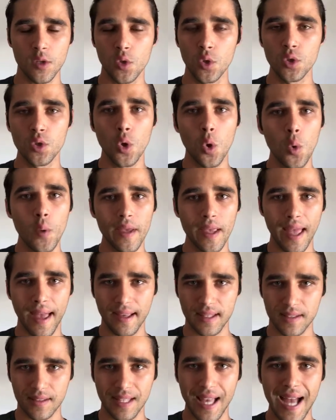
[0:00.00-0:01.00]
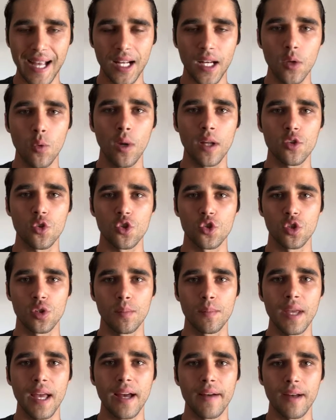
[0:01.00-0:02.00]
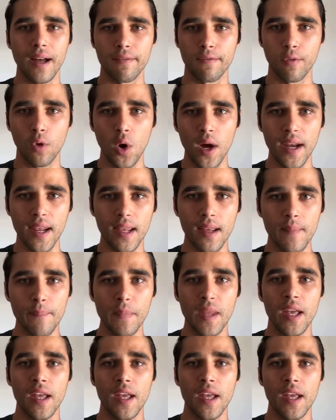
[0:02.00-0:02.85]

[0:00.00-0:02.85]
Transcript: you knowing exactly what you should be avoiding,